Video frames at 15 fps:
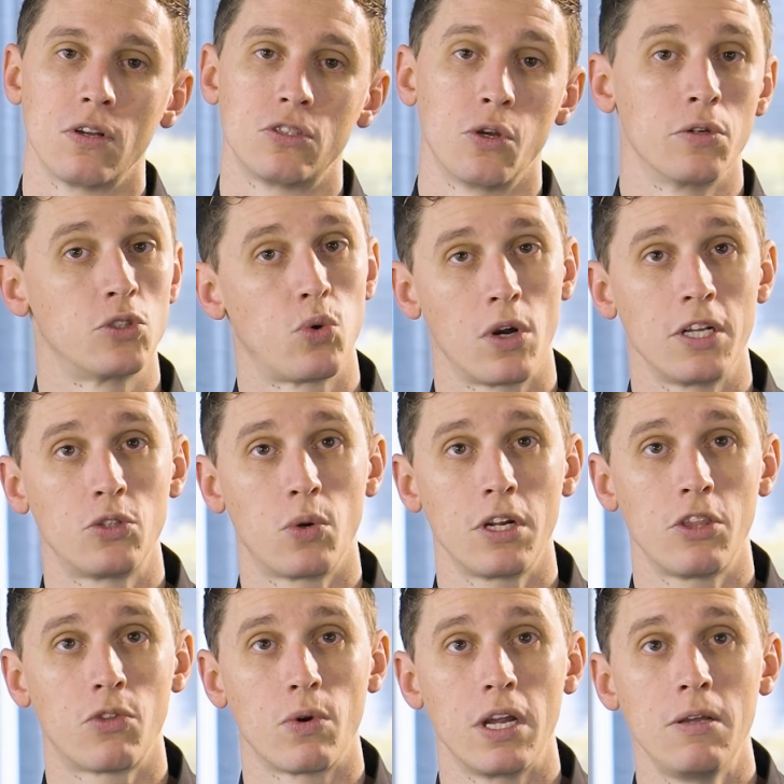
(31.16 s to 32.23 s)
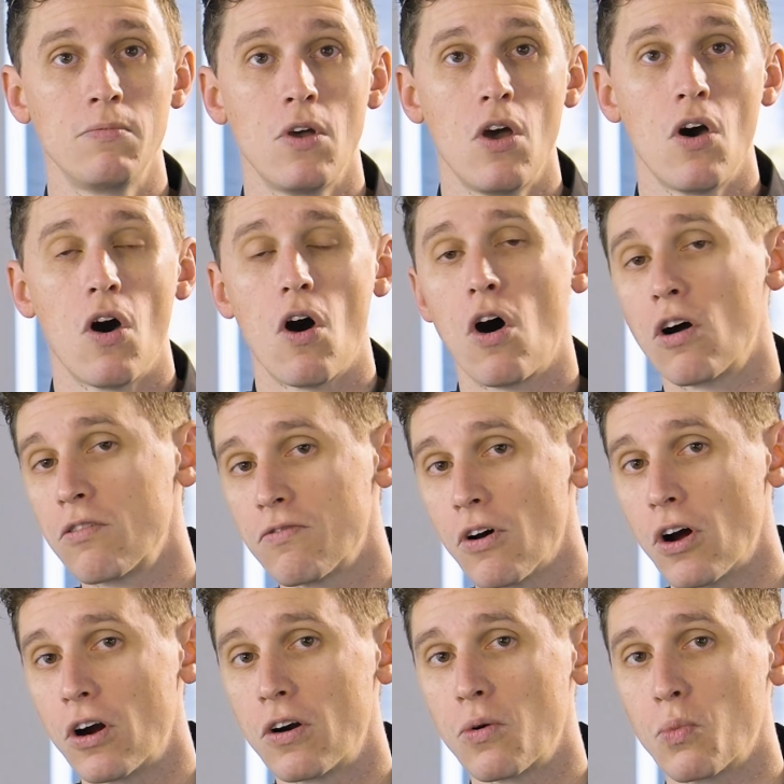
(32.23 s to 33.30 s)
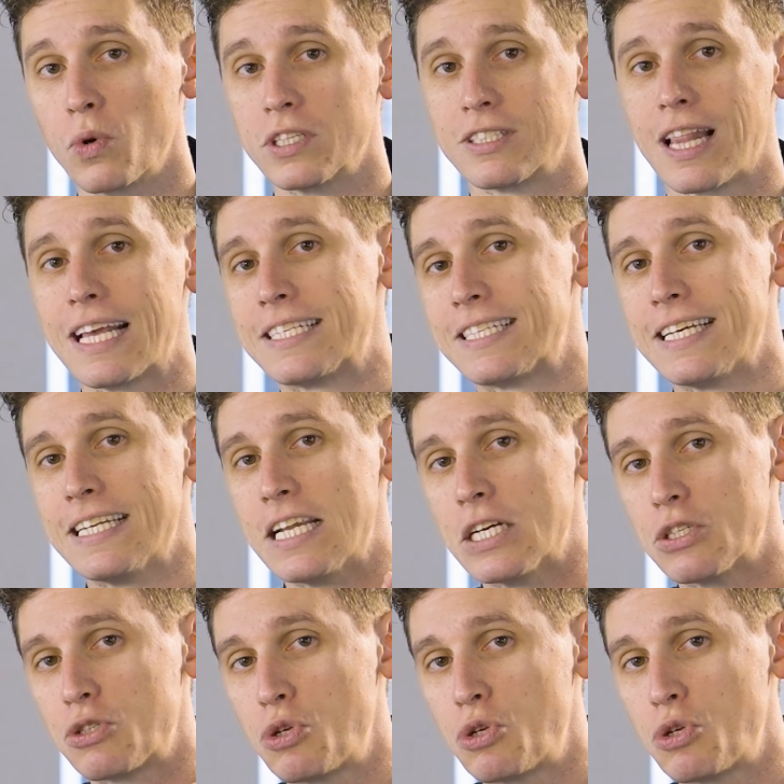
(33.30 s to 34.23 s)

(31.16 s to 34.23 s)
So in 2023, RVAR was less than